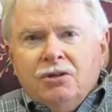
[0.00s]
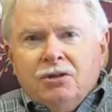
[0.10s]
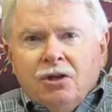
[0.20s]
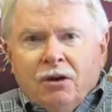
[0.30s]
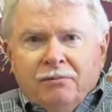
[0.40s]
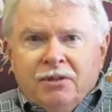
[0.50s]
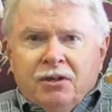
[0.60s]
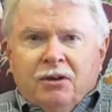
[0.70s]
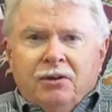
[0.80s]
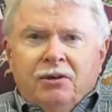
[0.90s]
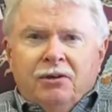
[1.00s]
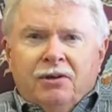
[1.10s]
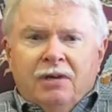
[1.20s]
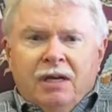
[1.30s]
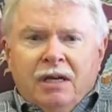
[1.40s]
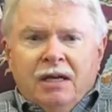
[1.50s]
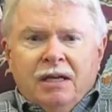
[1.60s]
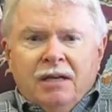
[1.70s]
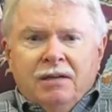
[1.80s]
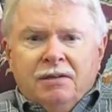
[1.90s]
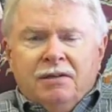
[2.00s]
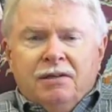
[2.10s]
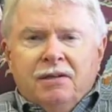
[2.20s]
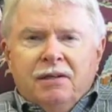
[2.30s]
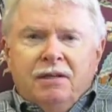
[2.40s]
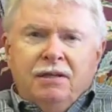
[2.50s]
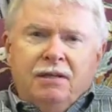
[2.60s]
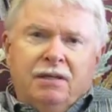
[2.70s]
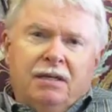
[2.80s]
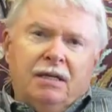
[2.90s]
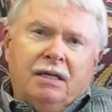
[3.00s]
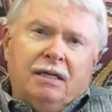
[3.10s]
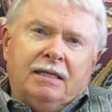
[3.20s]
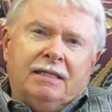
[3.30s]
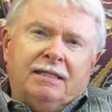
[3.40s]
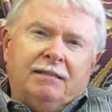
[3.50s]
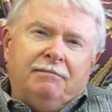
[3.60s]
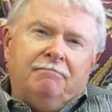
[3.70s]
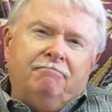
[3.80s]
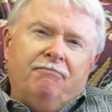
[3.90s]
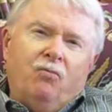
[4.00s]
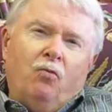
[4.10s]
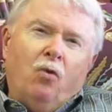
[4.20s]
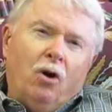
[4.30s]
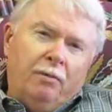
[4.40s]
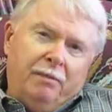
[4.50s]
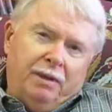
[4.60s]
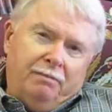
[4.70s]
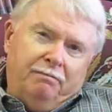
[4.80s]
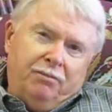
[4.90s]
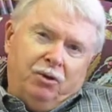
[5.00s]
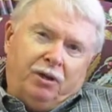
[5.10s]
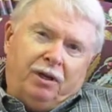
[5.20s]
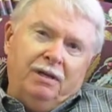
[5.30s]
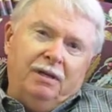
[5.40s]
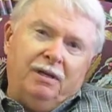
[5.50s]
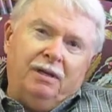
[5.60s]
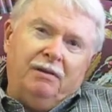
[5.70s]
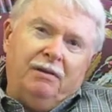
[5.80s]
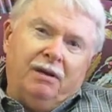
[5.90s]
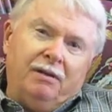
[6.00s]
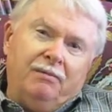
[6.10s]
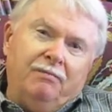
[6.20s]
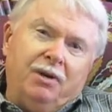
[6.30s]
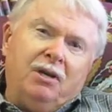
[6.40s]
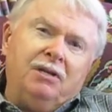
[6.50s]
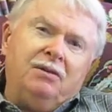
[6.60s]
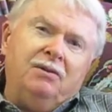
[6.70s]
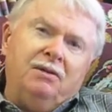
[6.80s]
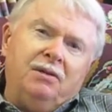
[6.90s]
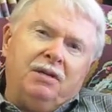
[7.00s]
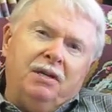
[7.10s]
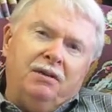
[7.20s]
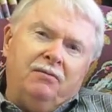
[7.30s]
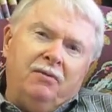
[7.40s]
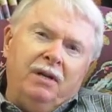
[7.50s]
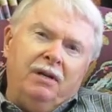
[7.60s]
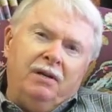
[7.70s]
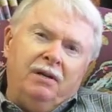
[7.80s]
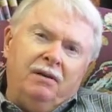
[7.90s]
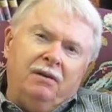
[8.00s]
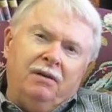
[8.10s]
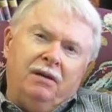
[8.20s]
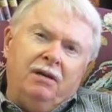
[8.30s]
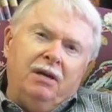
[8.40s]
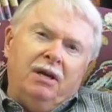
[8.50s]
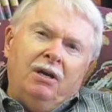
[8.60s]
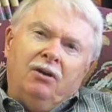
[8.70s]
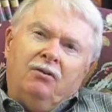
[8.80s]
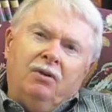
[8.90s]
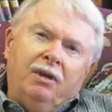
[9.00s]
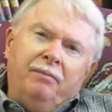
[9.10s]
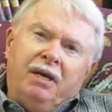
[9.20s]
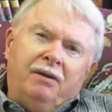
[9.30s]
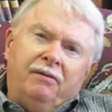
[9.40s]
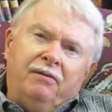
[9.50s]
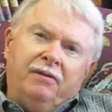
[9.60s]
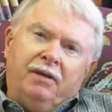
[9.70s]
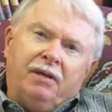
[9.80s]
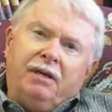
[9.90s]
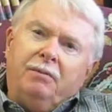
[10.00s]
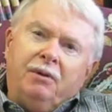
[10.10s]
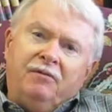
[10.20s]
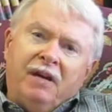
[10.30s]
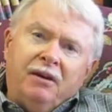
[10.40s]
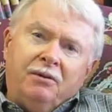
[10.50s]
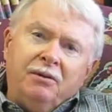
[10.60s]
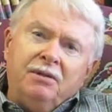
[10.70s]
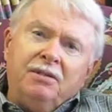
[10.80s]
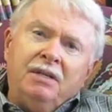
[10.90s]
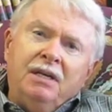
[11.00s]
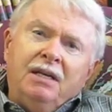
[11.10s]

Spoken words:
Tom Sawyer is the warm-up book because students can read it in only a matter of a couple of hours.